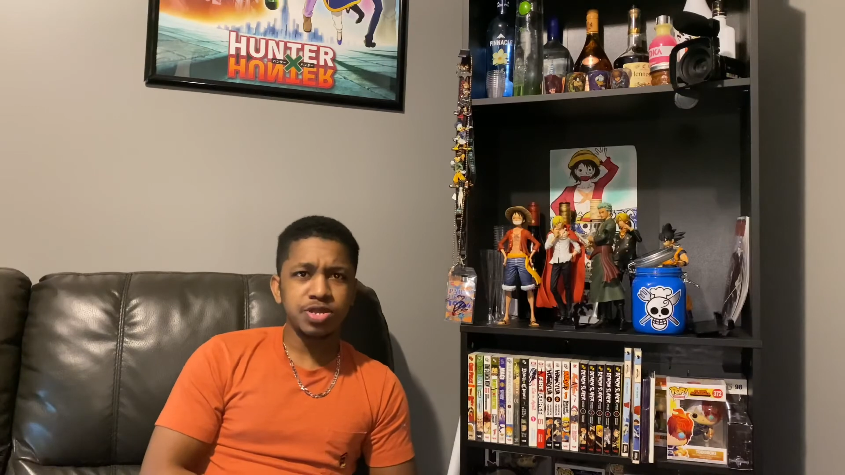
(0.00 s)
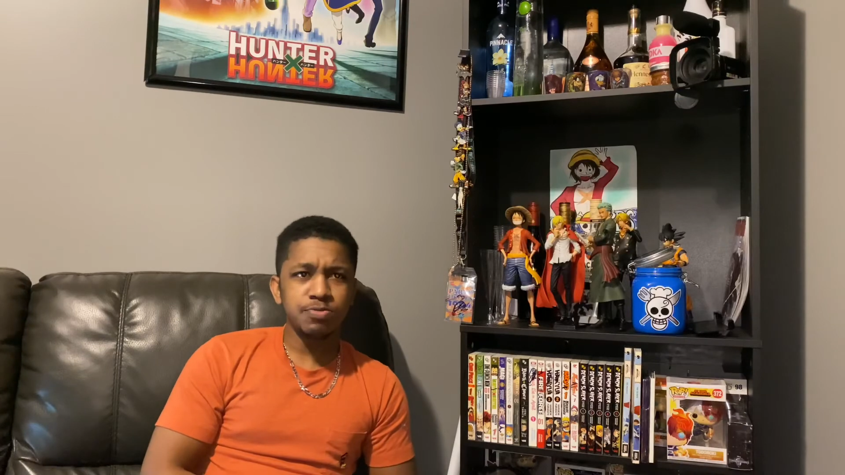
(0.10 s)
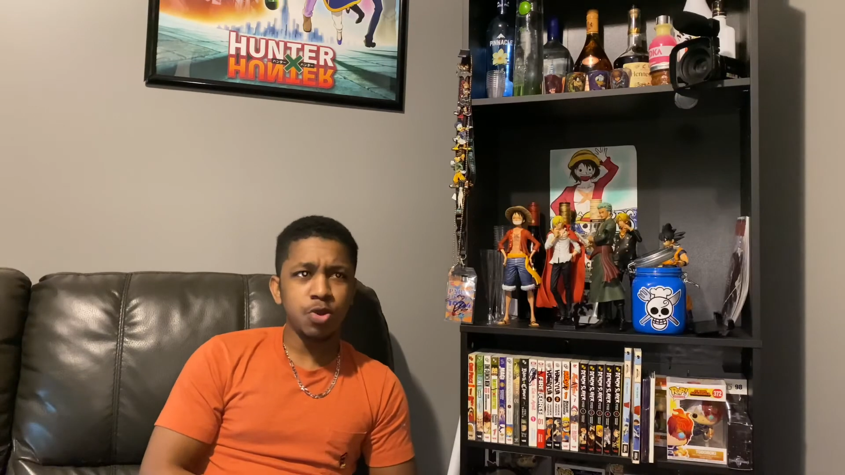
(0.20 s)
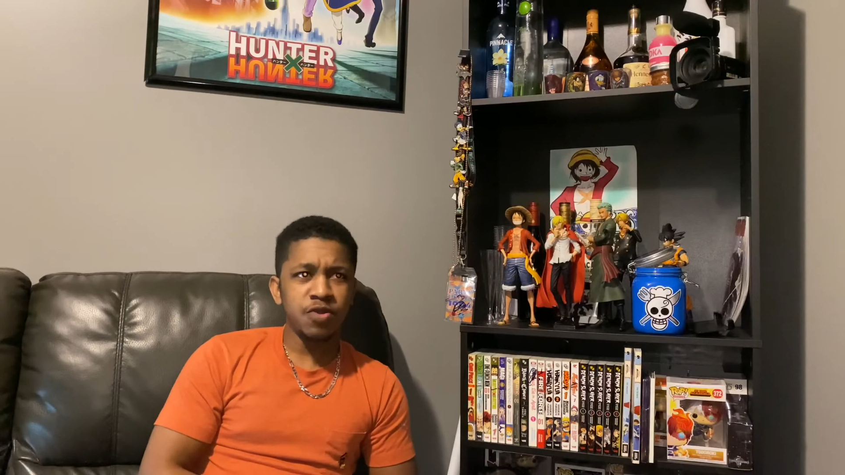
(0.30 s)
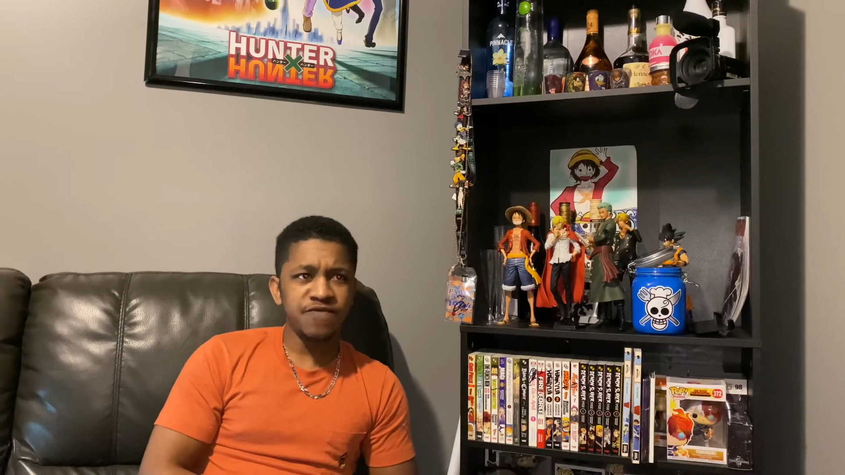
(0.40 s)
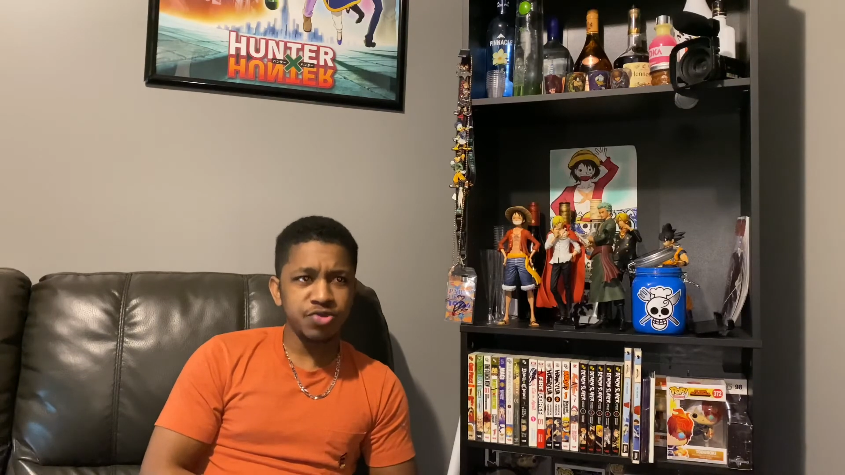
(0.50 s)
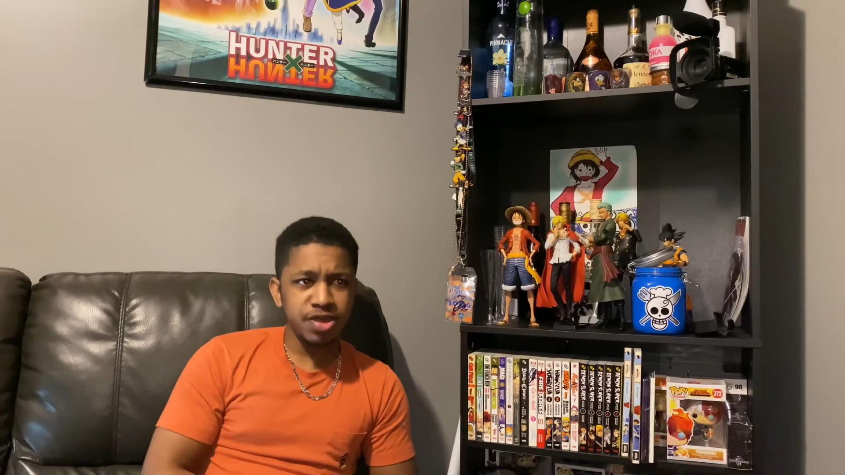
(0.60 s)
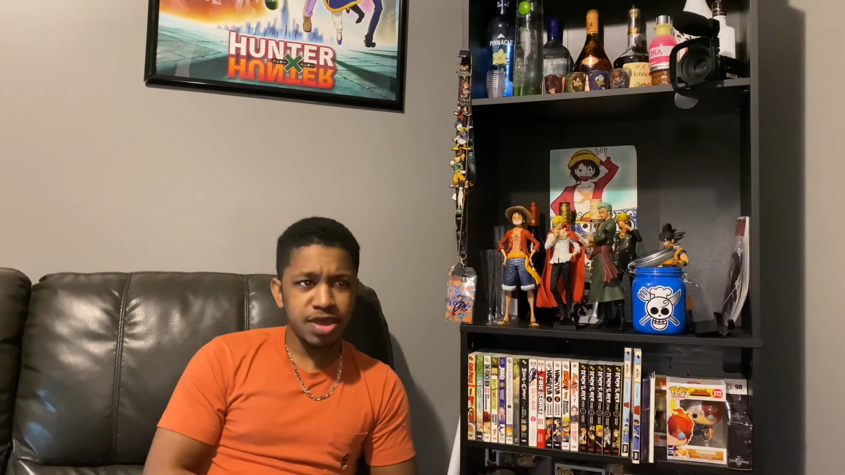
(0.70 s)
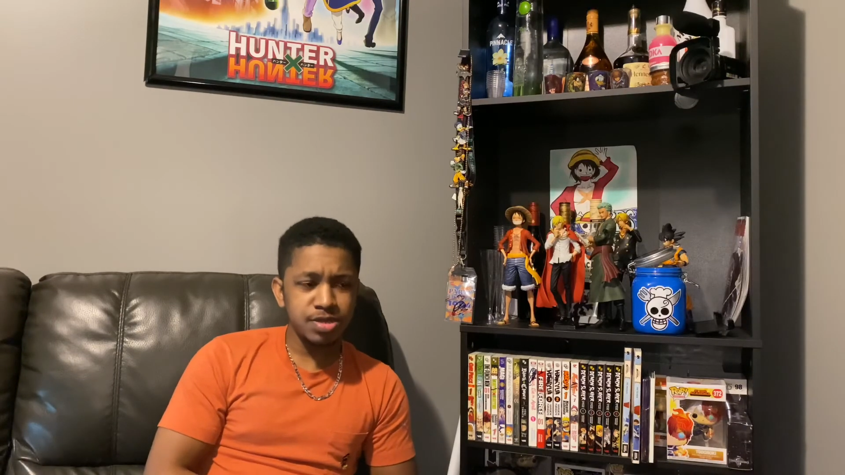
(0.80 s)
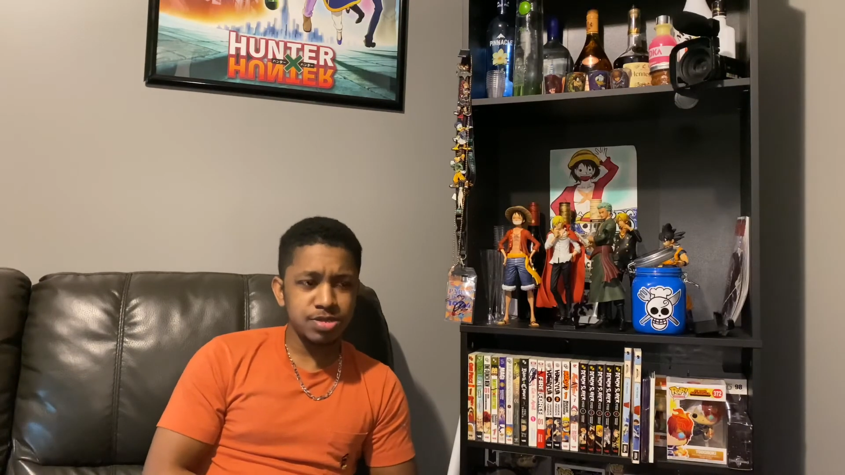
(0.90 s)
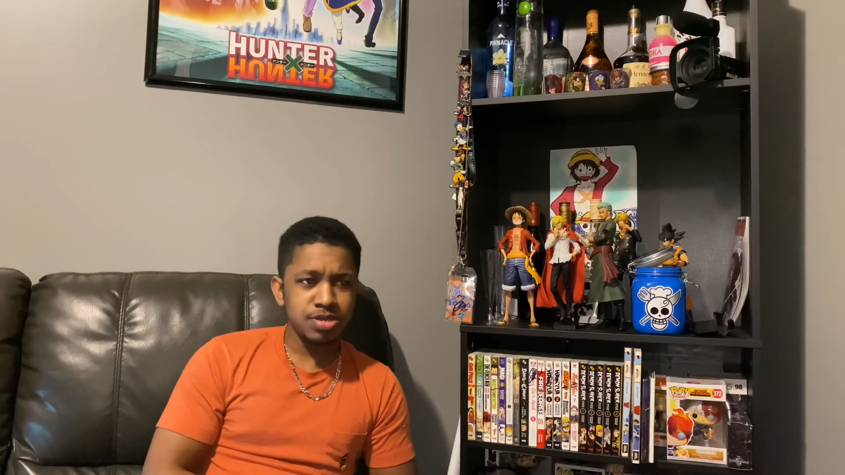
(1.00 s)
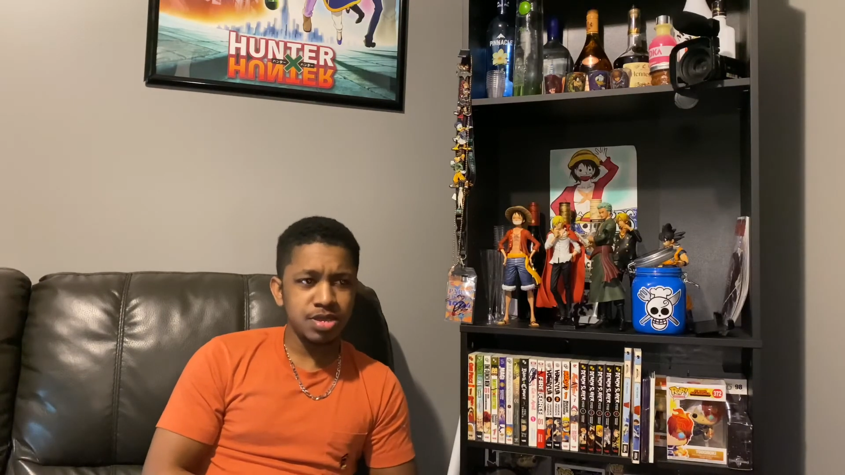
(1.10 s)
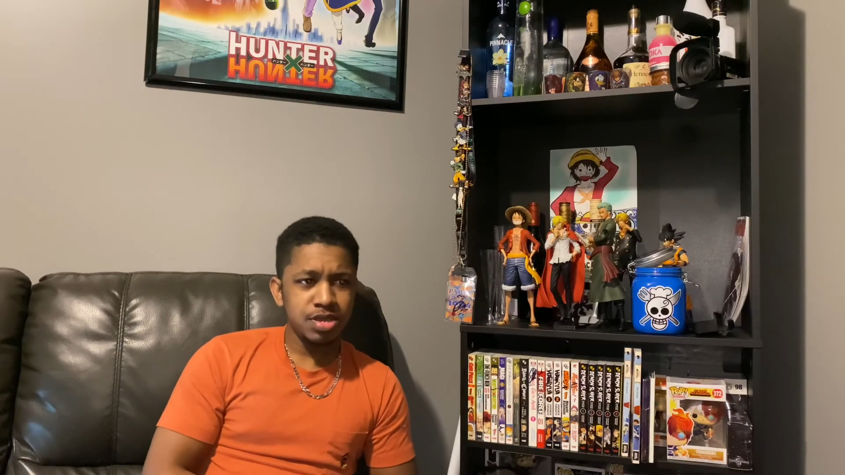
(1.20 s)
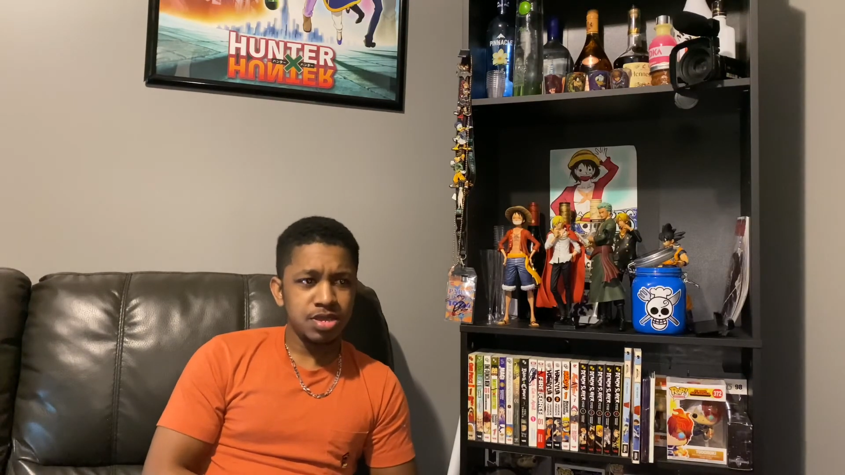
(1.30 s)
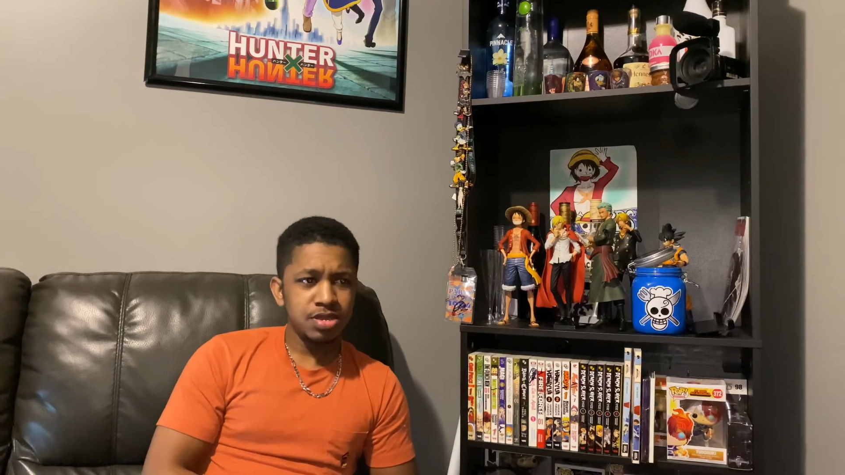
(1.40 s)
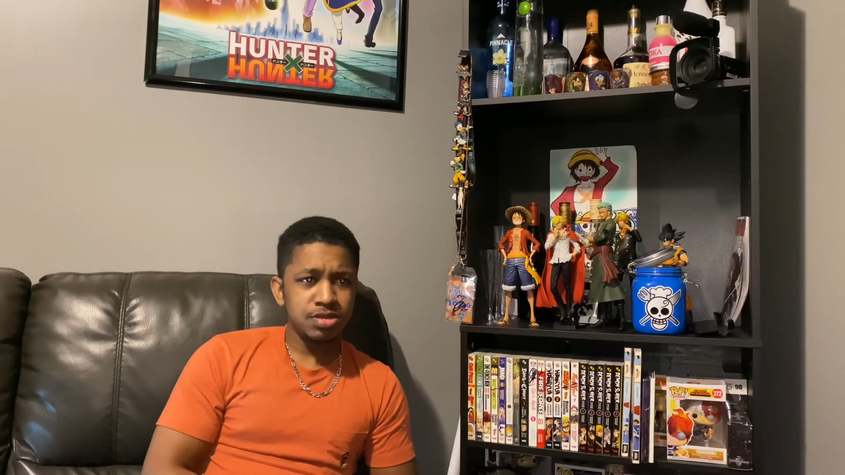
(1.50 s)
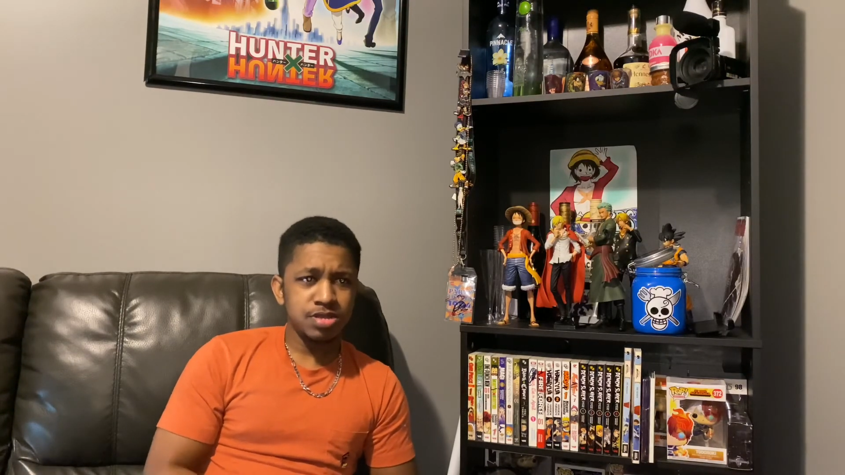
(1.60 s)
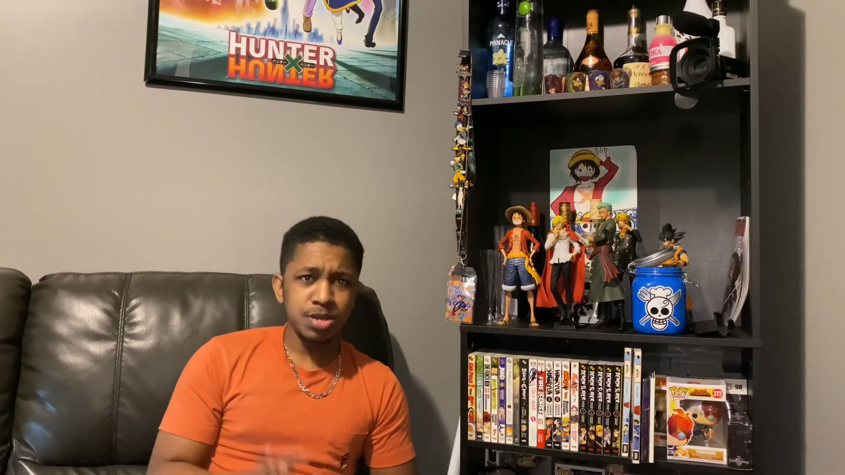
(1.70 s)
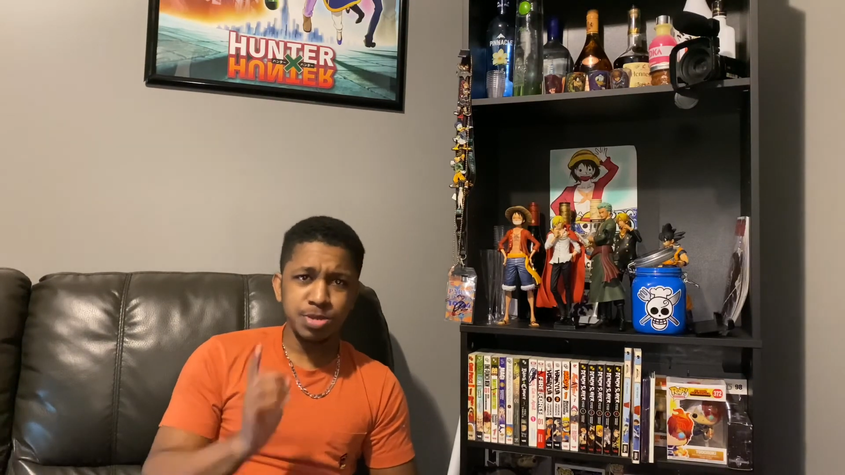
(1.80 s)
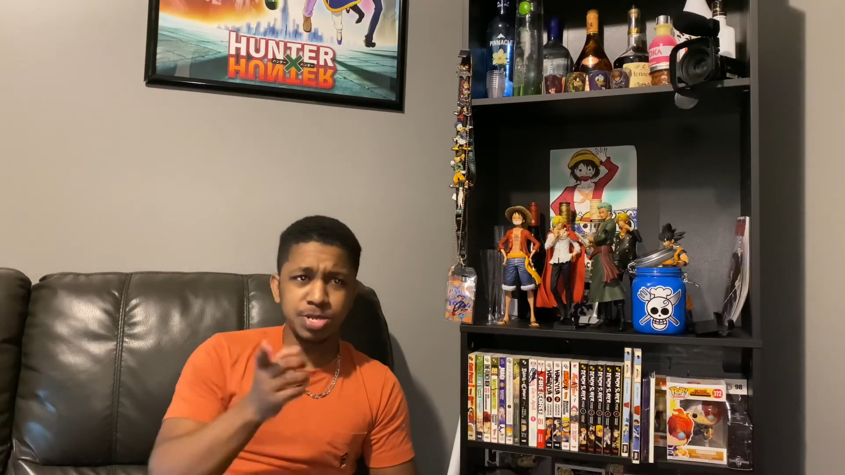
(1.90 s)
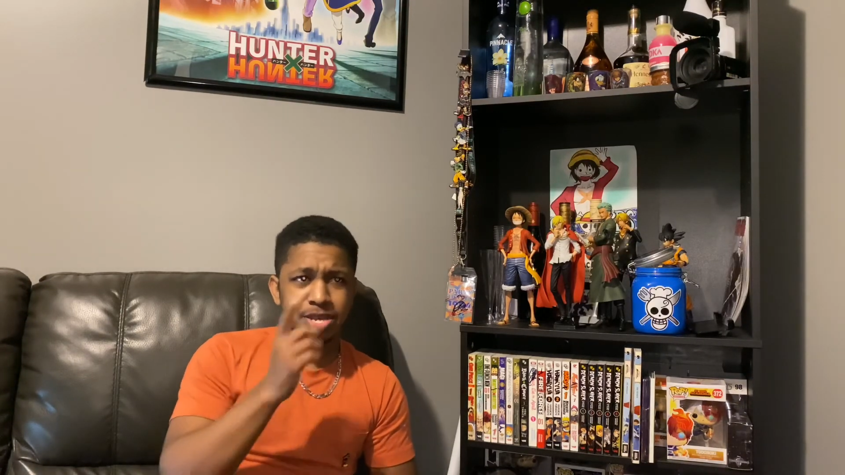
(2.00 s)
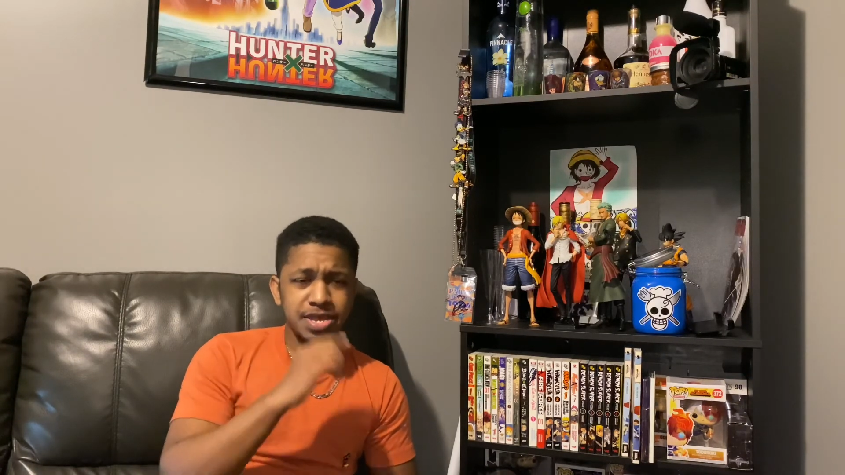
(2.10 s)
going for you guys. Definitely check